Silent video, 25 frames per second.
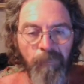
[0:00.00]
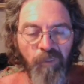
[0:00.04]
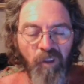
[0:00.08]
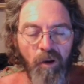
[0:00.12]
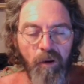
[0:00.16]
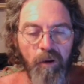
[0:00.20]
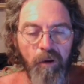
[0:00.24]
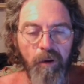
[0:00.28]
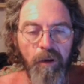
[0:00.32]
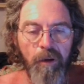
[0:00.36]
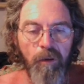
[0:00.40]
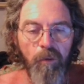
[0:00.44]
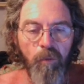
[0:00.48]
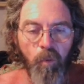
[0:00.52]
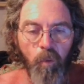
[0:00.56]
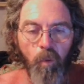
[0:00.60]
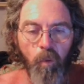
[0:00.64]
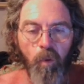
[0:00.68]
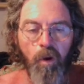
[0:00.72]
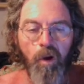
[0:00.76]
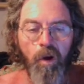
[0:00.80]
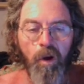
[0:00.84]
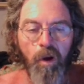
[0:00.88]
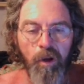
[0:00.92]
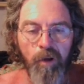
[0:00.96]
All right,
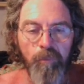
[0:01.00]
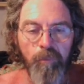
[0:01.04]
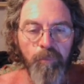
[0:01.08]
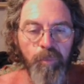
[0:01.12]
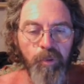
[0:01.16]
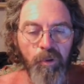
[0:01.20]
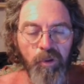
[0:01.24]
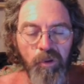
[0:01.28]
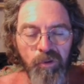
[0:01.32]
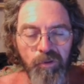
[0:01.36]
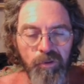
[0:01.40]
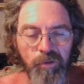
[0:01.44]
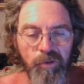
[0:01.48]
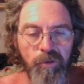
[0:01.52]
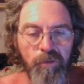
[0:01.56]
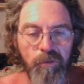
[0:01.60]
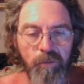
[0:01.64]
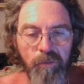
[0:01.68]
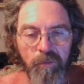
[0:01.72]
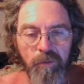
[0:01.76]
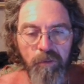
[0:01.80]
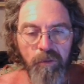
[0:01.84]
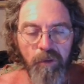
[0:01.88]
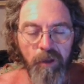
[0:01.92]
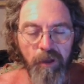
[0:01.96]
one person
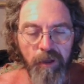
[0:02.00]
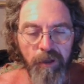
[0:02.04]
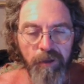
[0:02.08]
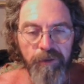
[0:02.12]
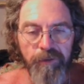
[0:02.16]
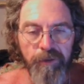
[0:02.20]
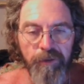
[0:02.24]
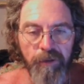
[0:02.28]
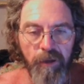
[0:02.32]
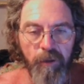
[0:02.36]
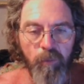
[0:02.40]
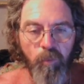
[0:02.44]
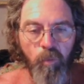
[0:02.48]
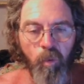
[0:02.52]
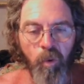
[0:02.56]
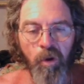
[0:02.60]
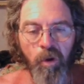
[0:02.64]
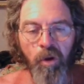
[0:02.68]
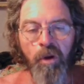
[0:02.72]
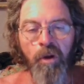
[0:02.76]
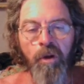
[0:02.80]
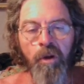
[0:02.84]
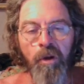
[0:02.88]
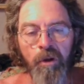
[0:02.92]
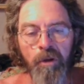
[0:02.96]
at a time,
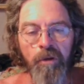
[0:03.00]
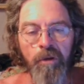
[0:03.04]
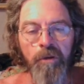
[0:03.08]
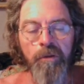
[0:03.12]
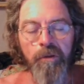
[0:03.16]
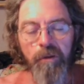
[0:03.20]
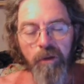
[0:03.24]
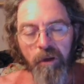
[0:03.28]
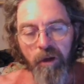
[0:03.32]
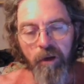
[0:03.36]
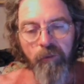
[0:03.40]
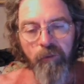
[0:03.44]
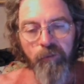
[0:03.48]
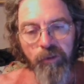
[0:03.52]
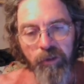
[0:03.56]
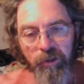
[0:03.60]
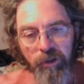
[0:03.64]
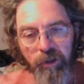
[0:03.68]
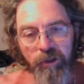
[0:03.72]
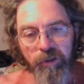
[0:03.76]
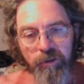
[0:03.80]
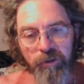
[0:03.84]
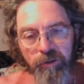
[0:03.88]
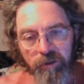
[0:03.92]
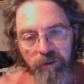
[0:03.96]
one
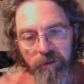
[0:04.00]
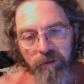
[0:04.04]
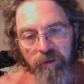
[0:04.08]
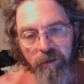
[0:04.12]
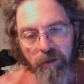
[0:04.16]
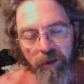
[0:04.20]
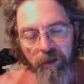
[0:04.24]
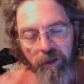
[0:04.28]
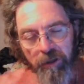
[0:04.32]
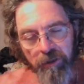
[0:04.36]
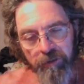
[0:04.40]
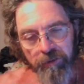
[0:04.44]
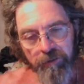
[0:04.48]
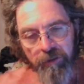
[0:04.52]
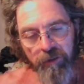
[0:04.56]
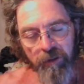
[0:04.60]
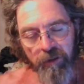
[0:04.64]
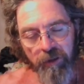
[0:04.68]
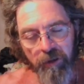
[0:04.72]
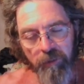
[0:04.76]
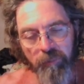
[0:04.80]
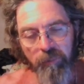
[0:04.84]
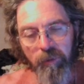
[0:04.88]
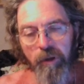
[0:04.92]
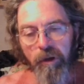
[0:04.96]
conversation at a
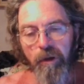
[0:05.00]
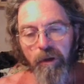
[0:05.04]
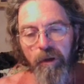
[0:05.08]
time.